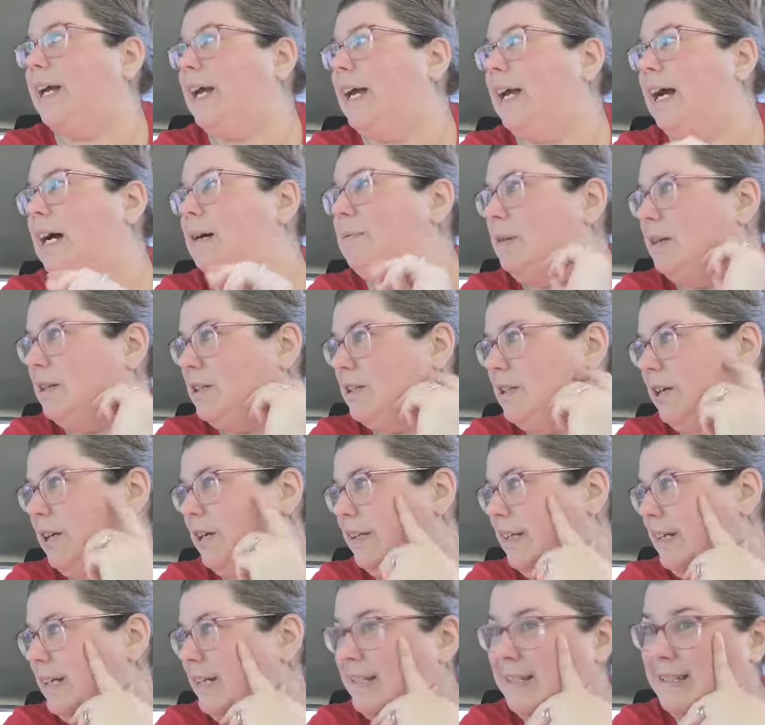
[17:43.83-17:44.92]
okay, how much are
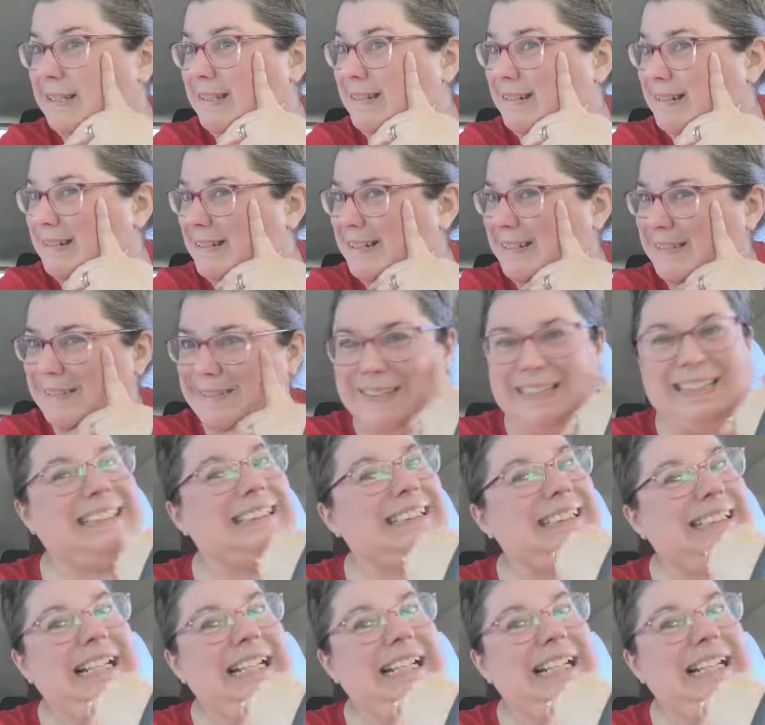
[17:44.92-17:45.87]
these? You know, like,